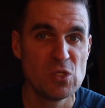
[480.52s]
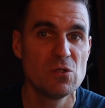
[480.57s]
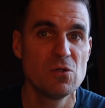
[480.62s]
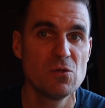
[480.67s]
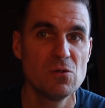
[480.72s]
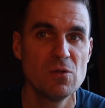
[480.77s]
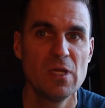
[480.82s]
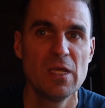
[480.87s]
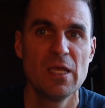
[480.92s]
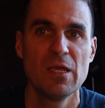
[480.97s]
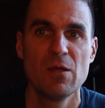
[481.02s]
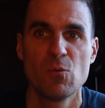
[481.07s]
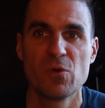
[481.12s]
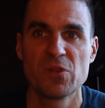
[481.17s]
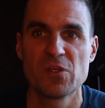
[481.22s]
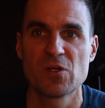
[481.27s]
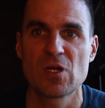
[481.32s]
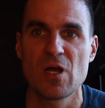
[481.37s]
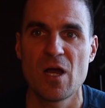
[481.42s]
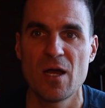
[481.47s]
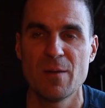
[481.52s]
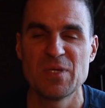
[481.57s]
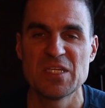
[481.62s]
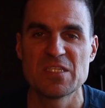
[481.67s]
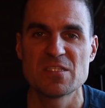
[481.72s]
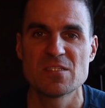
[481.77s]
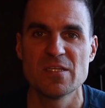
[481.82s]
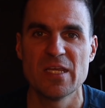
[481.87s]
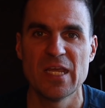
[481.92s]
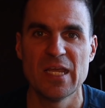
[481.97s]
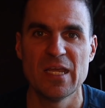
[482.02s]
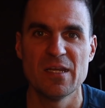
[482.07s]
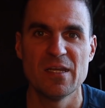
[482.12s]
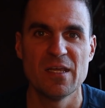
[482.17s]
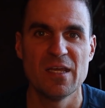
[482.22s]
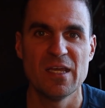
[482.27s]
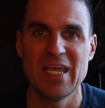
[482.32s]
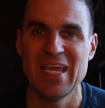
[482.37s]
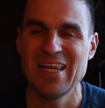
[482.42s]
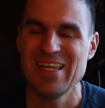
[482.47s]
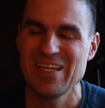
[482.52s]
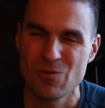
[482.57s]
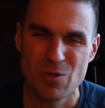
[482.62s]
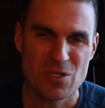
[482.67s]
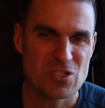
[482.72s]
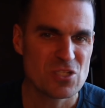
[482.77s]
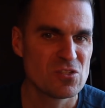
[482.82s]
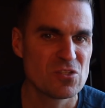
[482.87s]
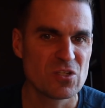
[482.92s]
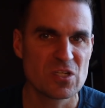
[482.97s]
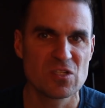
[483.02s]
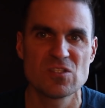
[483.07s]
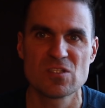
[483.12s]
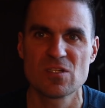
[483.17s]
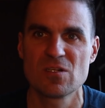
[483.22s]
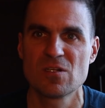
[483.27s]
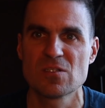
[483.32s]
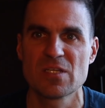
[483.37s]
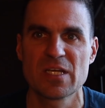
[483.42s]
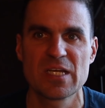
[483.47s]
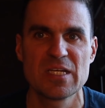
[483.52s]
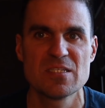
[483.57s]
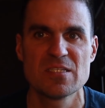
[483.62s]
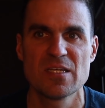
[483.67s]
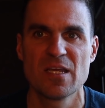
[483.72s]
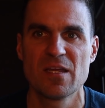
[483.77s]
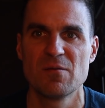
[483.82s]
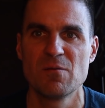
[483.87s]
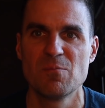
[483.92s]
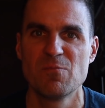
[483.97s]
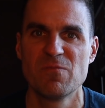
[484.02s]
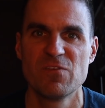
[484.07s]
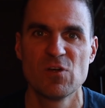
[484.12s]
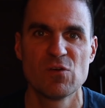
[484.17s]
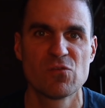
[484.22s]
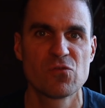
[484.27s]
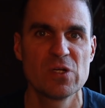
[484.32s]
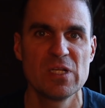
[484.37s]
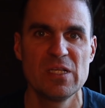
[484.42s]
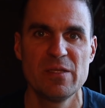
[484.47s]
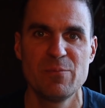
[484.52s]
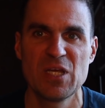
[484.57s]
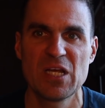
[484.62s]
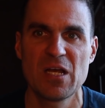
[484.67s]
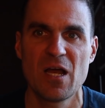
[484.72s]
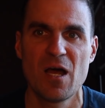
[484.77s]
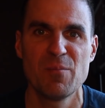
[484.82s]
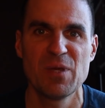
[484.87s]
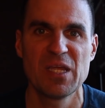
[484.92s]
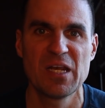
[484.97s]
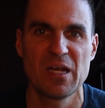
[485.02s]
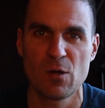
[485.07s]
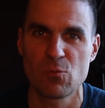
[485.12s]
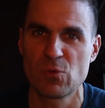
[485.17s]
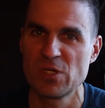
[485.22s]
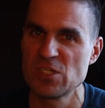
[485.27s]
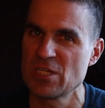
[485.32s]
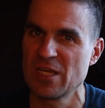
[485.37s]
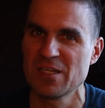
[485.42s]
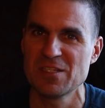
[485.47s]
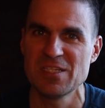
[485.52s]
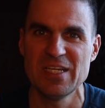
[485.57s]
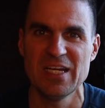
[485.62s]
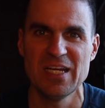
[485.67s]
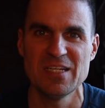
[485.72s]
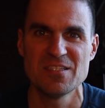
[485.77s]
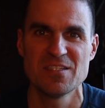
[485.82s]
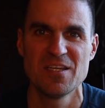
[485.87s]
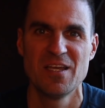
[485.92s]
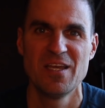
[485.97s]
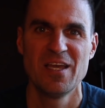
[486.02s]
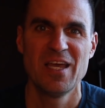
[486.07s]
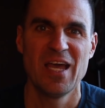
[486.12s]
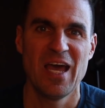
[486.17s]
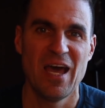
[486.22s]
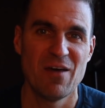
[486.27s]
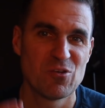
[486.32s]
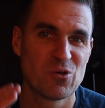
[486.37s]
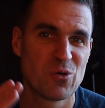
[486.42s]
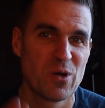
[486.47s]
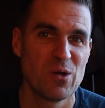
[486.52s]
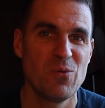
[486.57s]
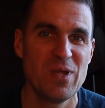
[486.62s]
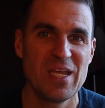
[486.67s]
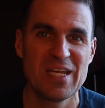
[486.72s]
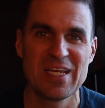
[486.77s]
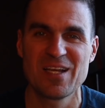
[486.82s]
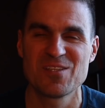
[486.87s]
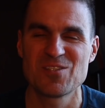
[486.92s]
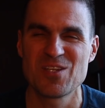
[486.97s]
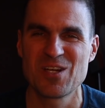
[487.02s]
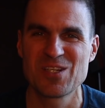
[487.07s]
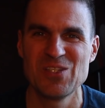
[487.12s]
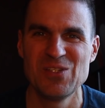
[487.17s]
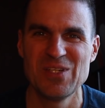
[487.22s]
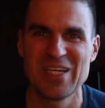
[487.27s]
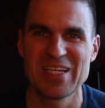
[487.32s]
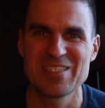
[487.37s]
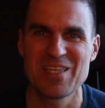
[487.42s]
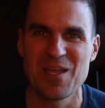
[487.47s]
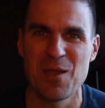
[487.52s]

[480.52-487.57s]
you with your comments and any questions or concerns. Like I said, feel free to leave me a comment and I'll reach out to you guys. Have a great week and I'll talk to you next